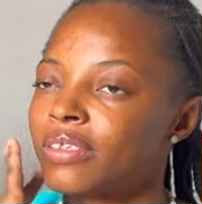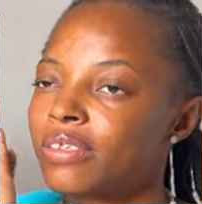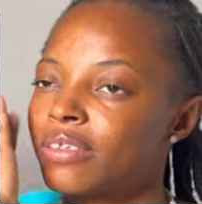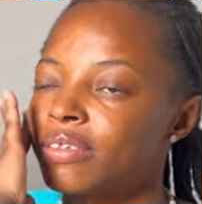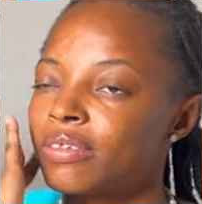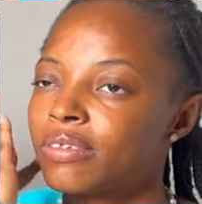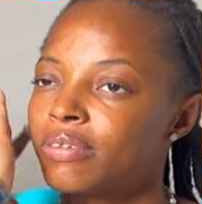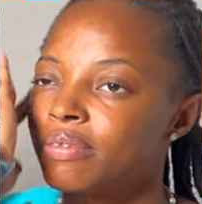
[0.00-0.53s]

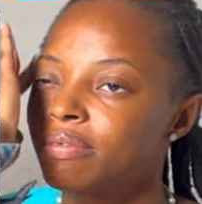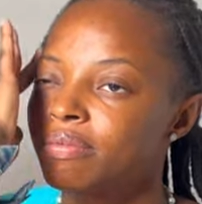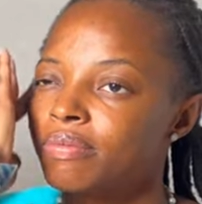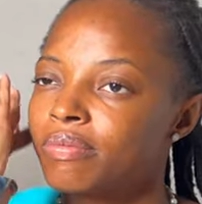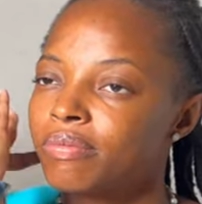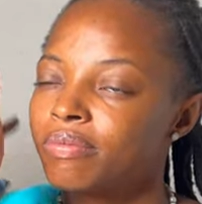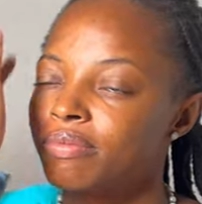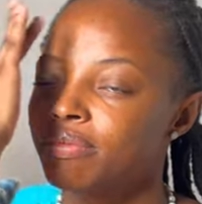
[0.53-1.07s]

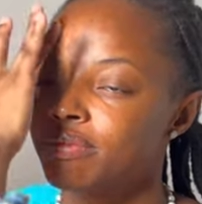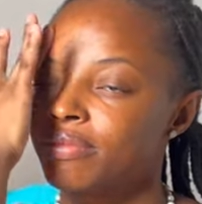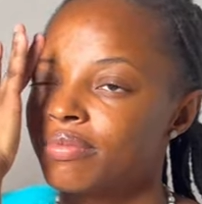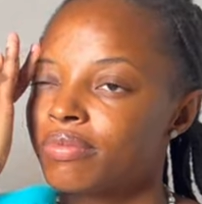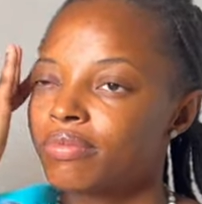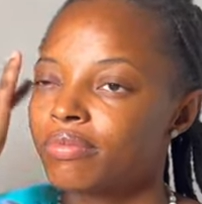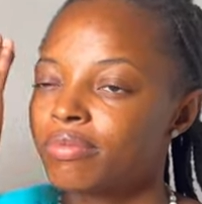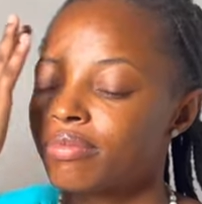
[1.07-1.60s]

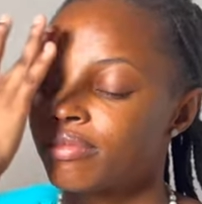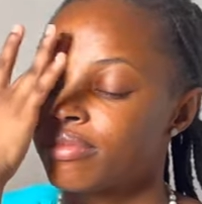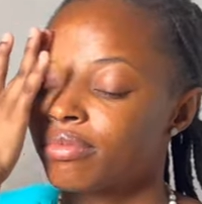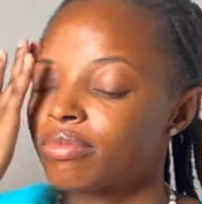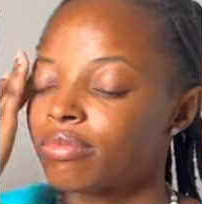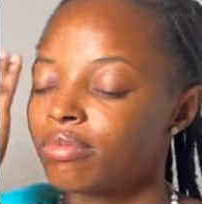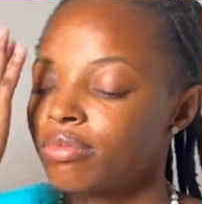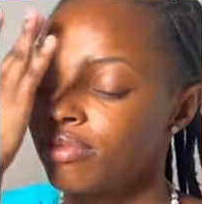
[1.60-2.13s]

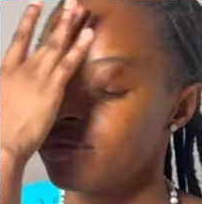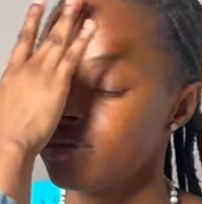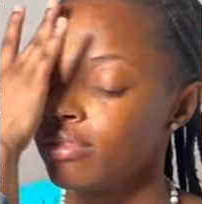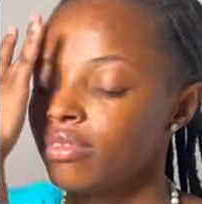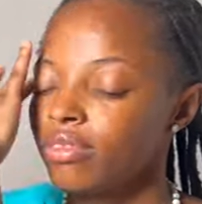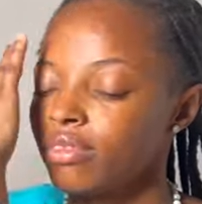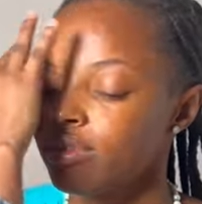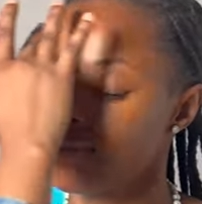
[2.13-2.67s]

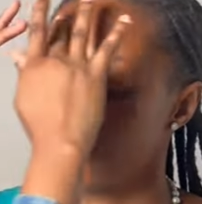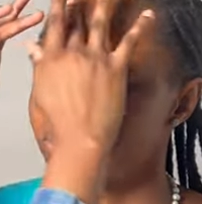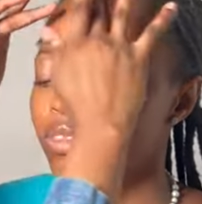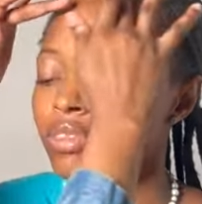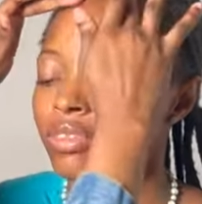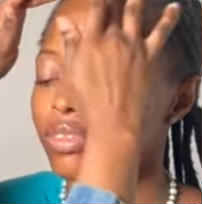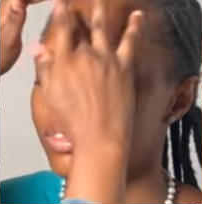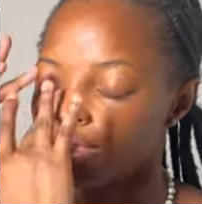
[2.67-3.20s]

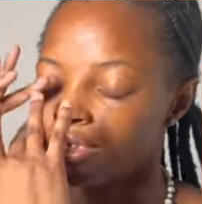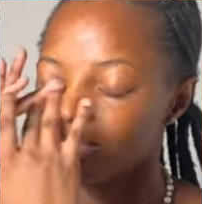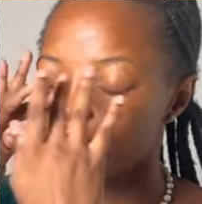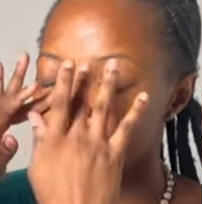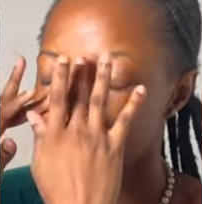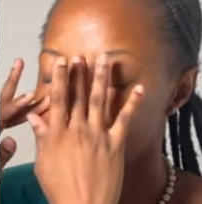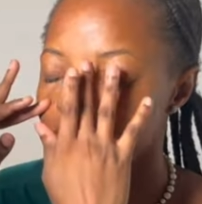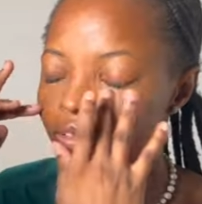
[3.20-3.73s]

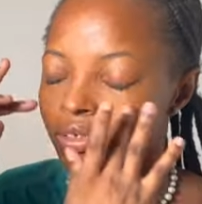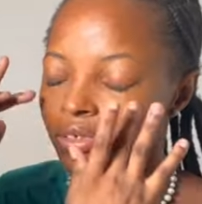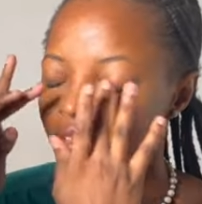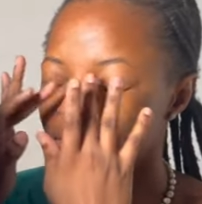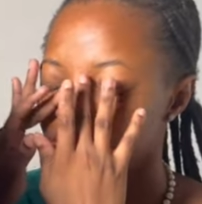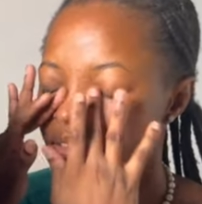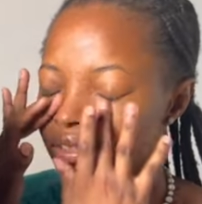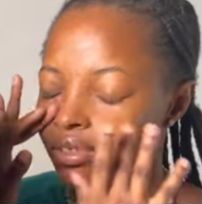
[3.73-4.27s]

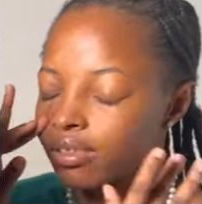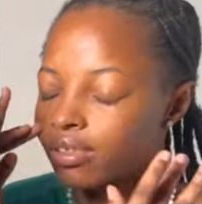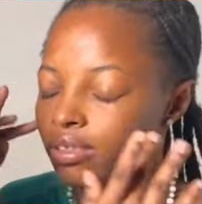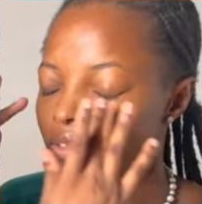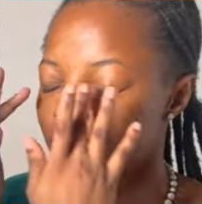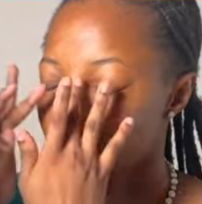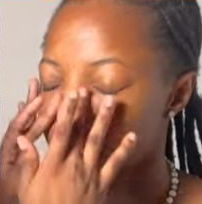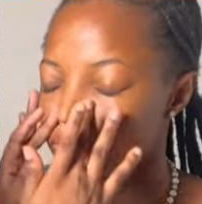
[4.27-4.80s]

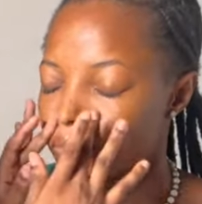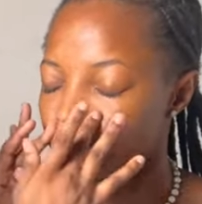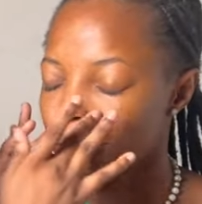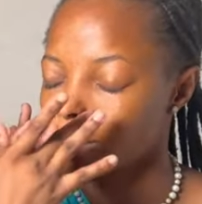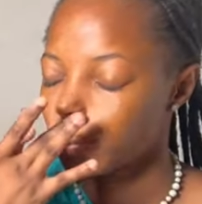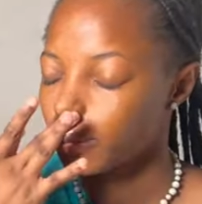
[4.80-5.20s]
The person shown says nothing.